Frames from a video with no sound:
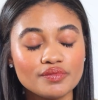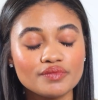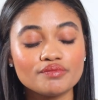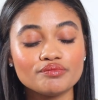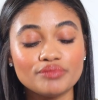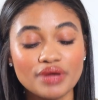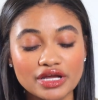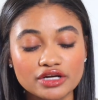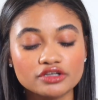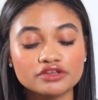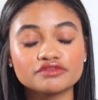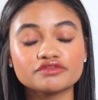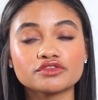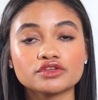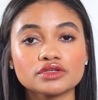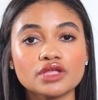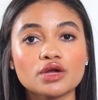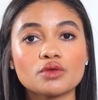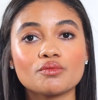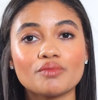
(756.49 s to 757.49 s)
better
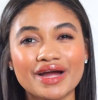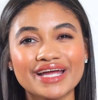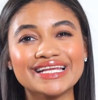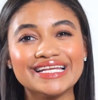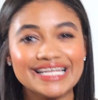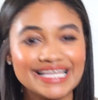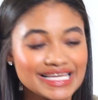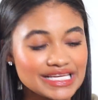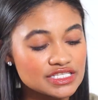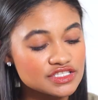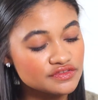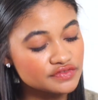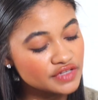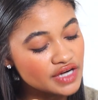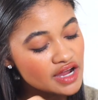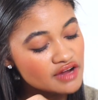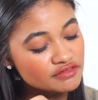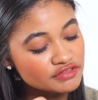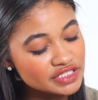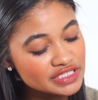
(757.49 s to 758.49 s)
for like my needs for
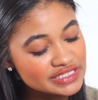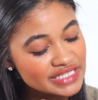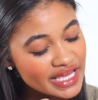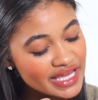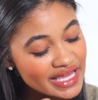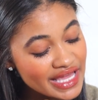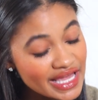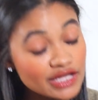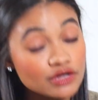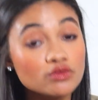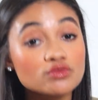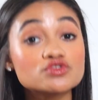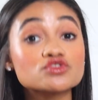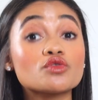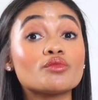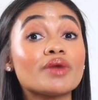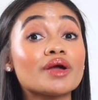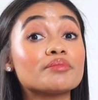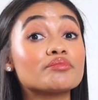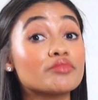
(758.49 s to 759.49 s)
every day and also
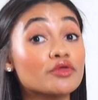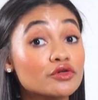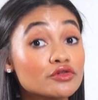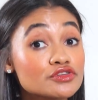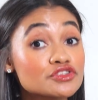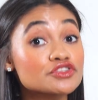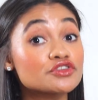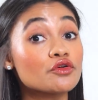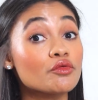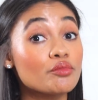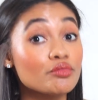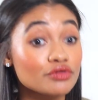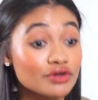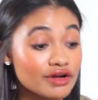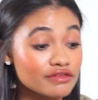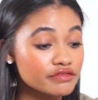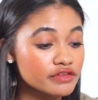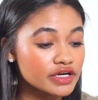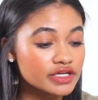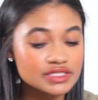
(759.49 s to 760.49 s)
my personal
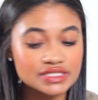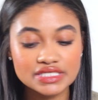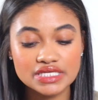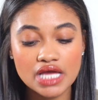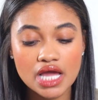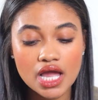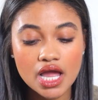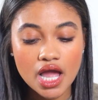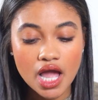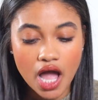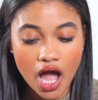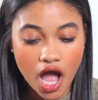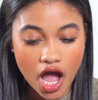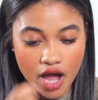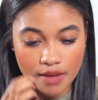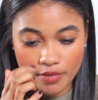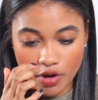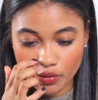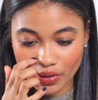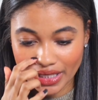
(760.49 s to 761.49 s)
preference.
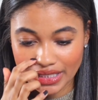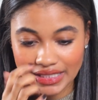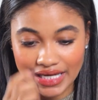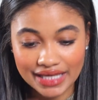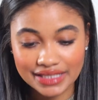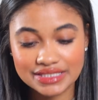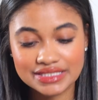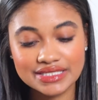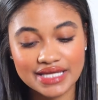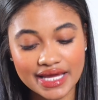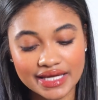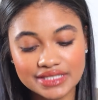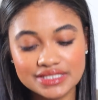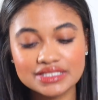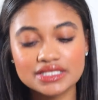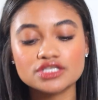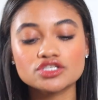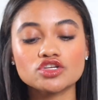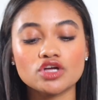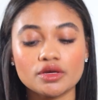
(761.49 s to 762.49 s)
Um, okay, next, next,
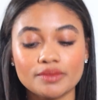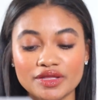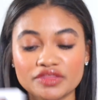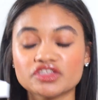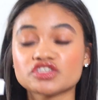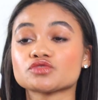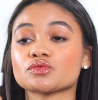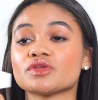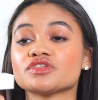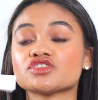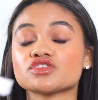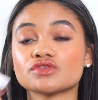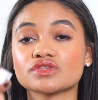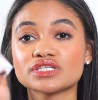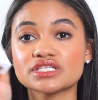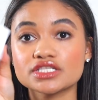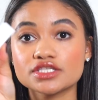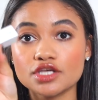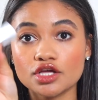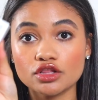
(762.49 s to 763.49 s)
let's talk about this one. So
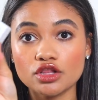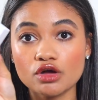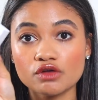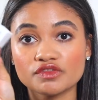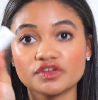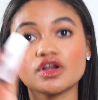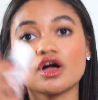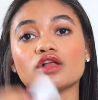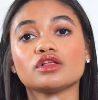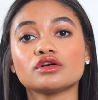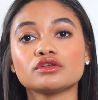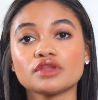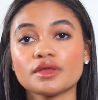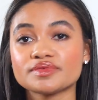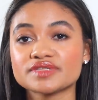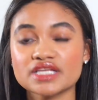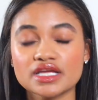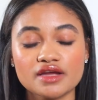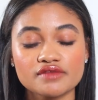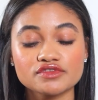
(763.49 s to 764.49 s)
this is the Clove and Hallow
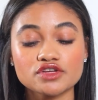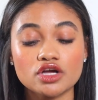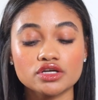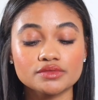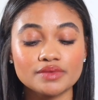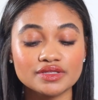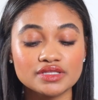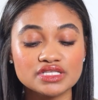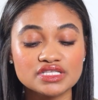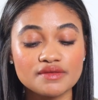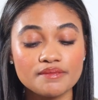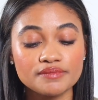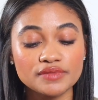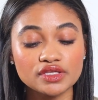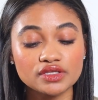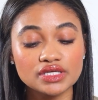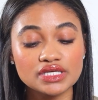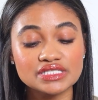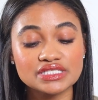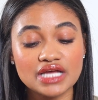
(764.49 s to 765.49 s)
Lipstick. I've talked about this a
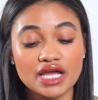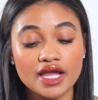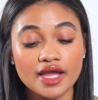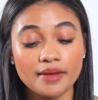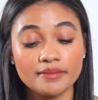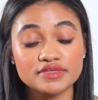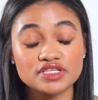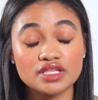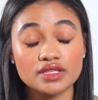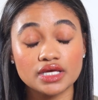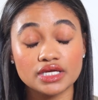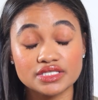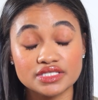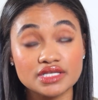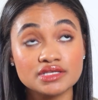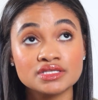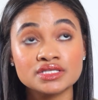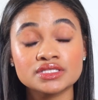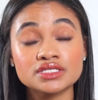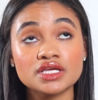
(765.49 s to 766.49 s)
million times. The
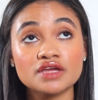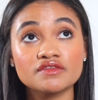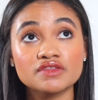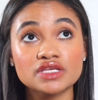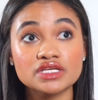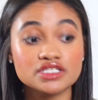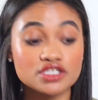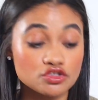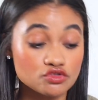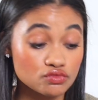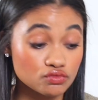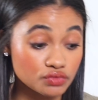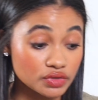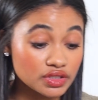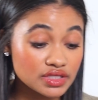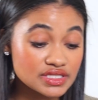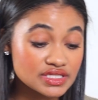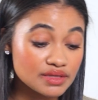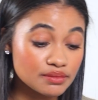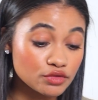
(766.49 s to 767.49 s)
consistency of this is
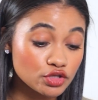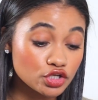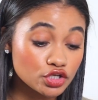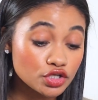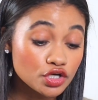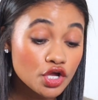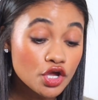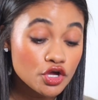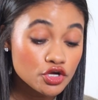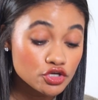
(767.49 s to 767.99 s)
really similar